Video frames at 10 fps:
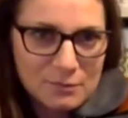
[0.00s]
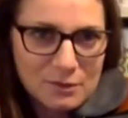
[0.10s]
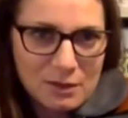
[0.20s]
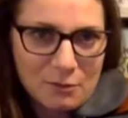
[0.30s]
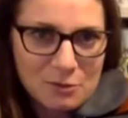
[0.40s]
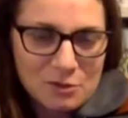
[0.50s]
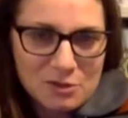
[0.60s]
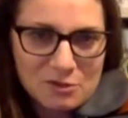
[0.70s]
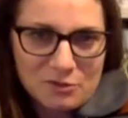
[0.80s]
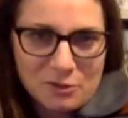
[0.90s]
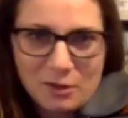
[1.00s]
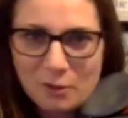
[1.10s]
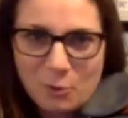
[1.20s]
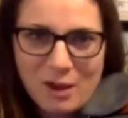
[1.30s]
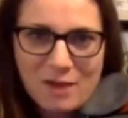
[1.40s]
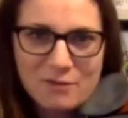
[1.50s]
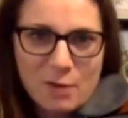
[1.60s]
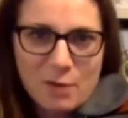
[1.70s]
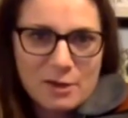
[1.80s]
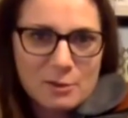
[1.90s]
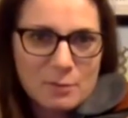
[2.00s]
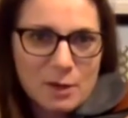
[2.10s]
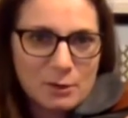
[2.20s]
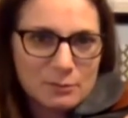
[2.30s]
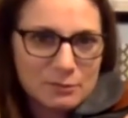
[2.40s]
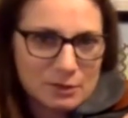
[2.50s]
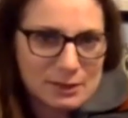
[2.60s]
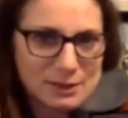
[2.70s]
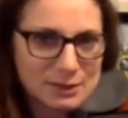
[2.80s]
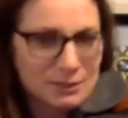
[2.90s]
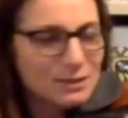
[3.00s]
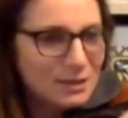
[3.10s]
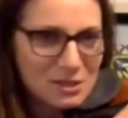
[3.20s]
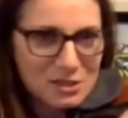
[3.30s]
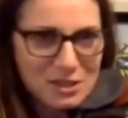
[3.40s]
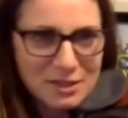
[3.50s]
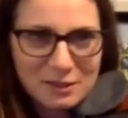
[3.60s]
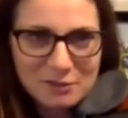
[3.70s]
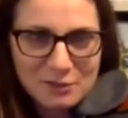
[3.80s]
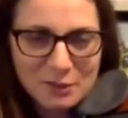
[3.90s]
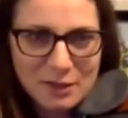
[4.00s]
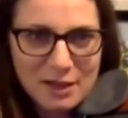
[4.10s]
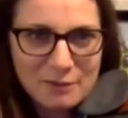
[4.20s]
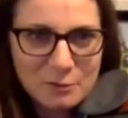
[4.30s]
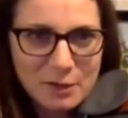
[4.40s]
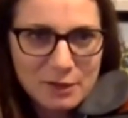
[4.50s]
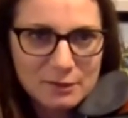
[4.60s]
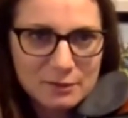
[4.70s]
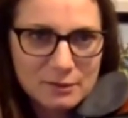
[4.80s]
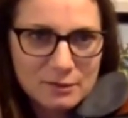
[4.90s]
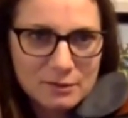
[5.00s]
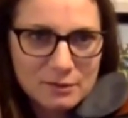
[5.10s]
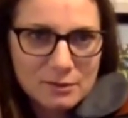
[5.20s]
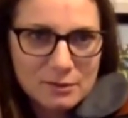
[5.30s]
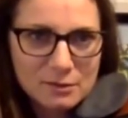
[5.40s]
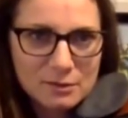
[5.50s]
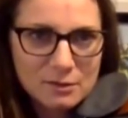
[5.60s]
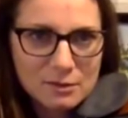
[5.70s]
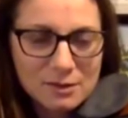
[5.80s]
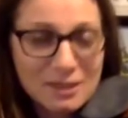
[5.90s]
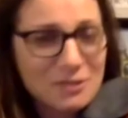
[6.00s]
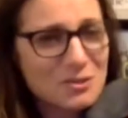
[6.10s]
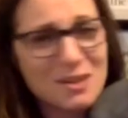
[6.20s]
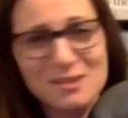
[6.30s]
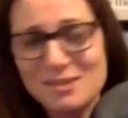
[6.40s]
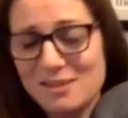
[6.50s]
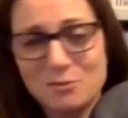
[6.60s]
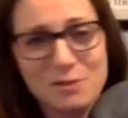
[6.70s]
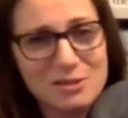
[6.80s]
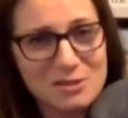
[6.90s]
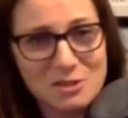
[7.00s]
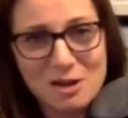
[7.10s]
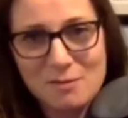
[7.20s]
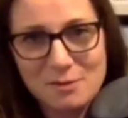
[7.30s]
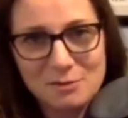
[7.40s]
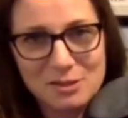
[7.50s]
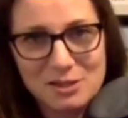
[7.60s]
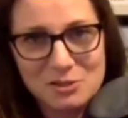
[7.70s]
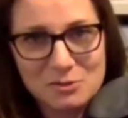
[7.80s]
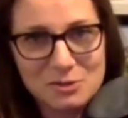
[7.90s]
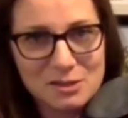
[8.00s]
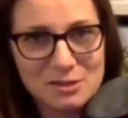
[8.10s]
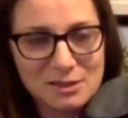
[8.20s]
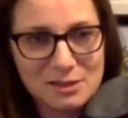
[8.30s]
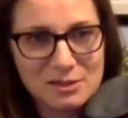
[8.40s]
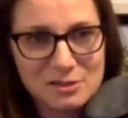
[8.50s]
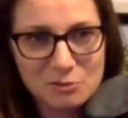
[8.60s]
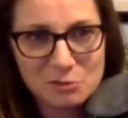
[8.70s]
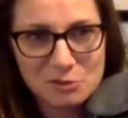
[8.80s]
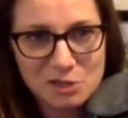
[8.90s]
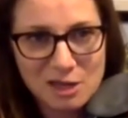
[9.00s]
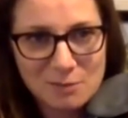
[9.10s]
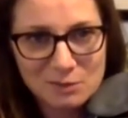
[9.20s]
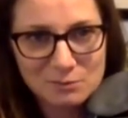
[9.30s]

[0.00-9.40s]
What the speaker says: I want you to just feel that real heavy weight in the bow. All right? Just get in there and feel all that heavy weight. Now there are tons of different ways to chop. I'm going to teach you this that leads to rhythmic chopping.